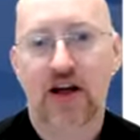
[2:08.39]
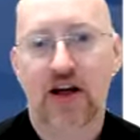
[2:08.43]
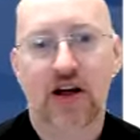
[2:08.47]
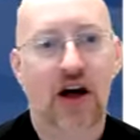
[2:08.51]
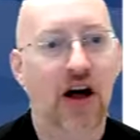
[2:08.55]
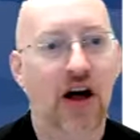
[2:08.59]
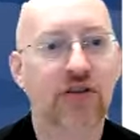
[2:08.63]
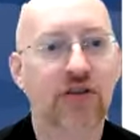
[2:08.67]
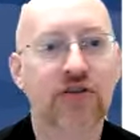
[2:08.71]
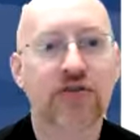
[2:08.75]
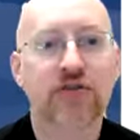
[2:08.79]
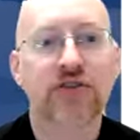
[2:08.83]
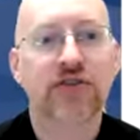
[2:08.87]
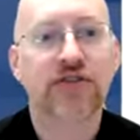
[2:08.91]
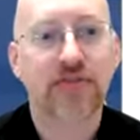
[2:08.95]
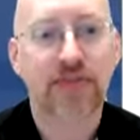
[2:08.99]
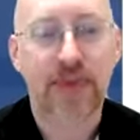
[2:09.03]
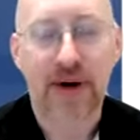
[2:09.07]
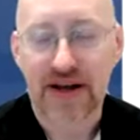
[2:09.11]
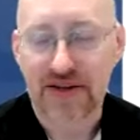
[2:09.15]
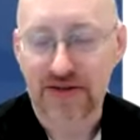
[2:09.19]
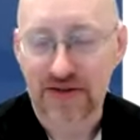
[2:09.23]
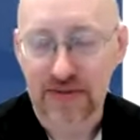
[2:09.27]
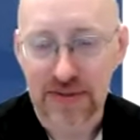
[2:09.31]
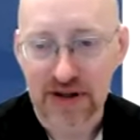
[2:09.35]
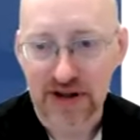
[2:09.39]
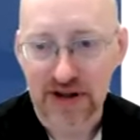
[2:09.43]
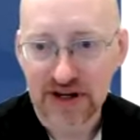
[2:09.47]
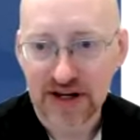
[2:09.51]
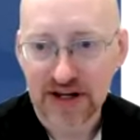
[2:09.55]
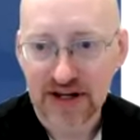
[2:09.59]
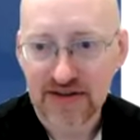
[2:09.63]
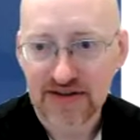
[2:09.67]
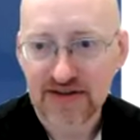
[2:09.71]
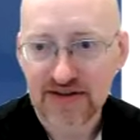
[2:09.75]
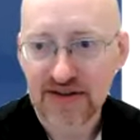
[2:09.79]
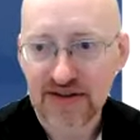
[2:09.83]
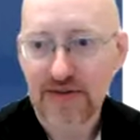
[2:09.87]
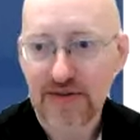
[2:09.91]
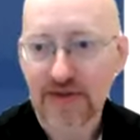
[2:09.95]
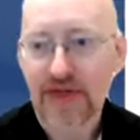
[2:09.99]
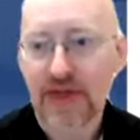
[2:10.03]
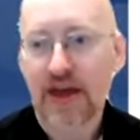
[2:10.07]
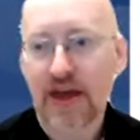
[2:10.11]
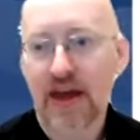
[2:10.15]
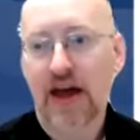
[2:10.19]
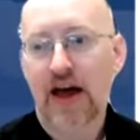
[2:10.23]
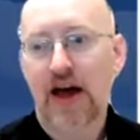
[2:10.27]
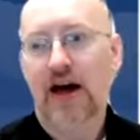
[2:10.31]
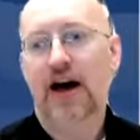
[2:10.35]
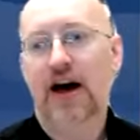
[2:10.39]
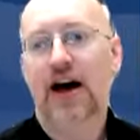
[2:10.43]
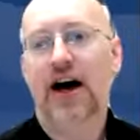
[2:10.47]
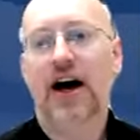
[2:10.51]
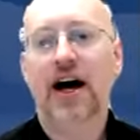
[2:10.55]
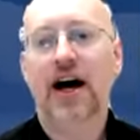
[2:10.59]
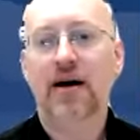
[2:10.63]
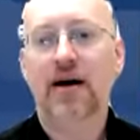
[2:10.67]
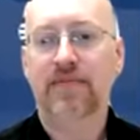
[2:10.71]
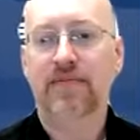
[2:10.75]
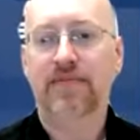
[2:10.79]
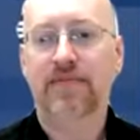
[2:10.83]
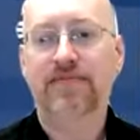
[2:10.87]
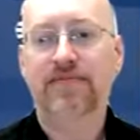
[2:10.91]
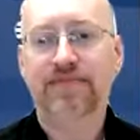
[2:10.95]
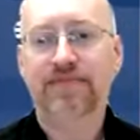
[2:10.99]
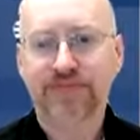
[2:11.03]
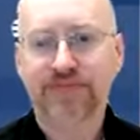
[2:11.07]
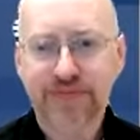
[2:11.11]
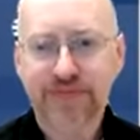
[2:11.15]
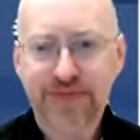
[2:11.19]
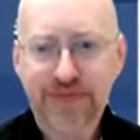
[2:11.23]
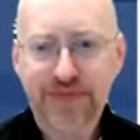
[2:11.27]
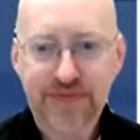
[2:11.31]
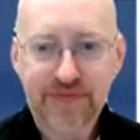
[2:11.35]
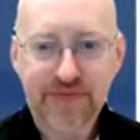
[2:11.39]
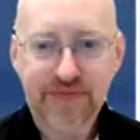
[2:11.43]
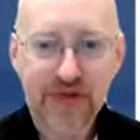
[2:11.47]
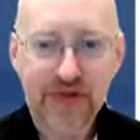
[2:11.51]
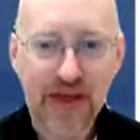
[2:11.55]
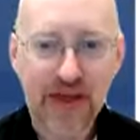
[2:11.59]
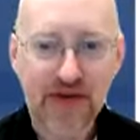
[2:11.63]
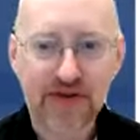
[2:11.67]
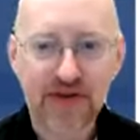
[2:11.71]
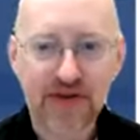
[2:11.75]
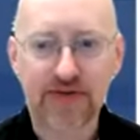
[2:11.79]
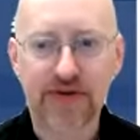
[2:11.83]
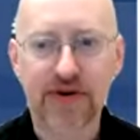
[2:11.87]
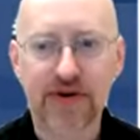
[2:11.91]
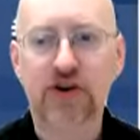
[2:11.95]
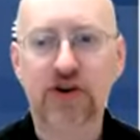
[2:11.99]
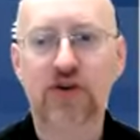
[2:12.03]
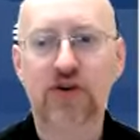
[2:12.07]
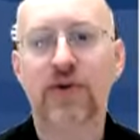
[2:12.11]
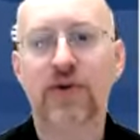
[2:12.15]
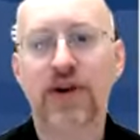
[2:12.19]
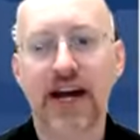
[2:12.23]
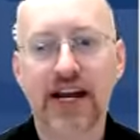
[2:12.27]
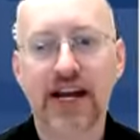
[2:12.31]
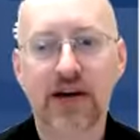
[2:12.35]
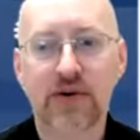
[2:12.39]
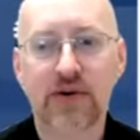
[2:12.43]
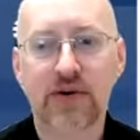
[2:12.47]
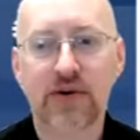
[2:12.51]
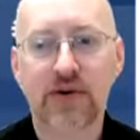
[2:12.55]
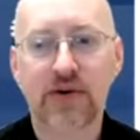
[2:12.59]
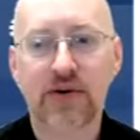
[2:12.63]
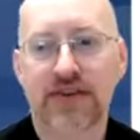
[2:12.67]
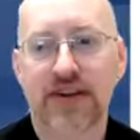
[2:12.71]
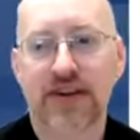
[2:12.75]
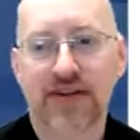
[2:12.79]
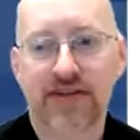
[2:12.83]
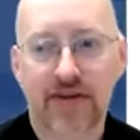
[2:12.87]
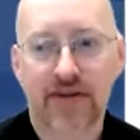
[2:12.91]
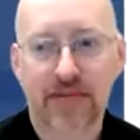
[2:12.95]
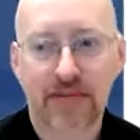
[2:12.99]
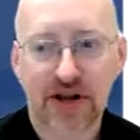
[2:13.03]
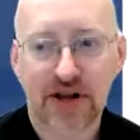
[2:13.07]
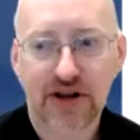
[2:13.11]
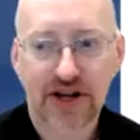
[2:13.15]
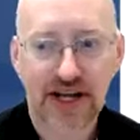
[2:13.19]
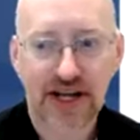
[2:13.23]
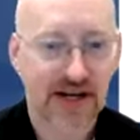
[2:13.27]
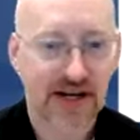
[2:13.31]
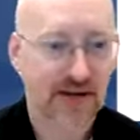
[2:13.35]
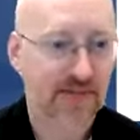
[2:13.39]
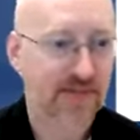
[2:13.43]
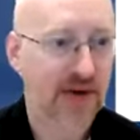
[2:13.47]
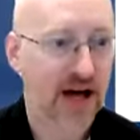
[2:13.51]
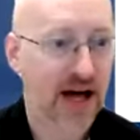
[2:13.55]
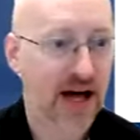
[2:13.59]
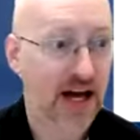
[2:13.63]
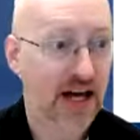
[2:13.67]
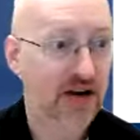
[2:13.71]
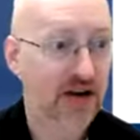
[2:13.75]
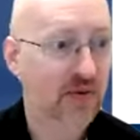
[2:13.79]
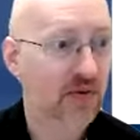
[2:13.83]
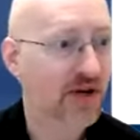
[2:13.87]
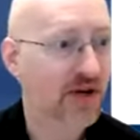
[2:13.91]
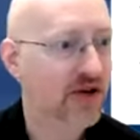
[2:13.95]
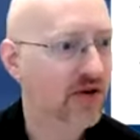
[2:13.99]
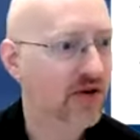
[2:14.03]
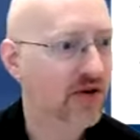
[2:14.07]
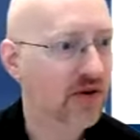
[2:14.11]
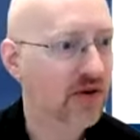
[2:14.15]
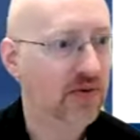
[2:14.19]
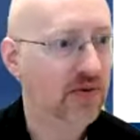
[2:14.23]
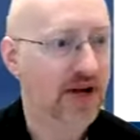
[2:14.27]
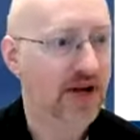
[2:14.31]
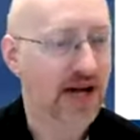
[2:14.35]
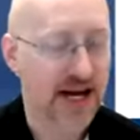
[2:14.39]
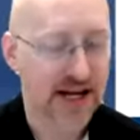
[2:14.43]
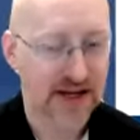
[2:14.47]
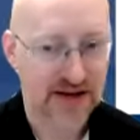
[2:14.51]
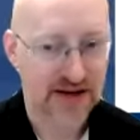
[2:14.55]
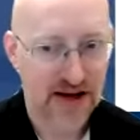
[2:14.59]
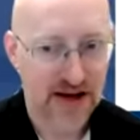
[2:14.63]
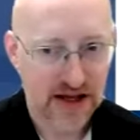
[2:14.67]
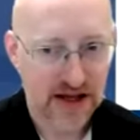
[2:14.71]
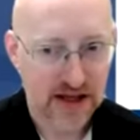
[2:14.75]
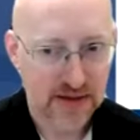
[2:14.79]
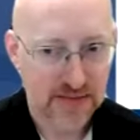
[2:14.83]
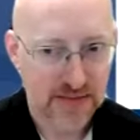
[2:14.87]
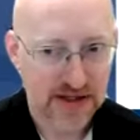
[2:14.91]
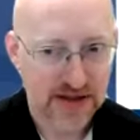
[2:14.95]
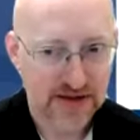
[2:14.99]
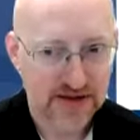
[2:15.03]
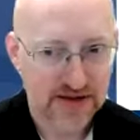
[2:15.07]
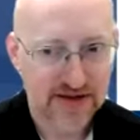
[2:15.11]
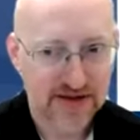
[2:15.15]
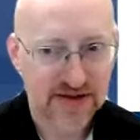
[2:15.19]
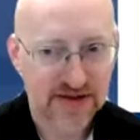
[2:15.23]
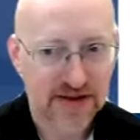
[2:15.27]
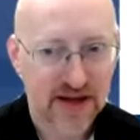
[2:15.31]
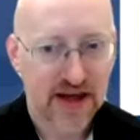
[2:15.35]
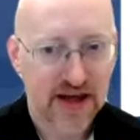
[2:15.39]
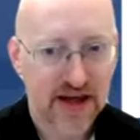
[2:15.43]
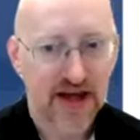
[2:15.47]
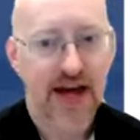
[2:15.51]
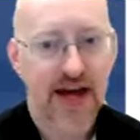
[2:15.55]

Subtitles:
All sorts of possibilities. If you're creating with accessibility in mind when you create documents,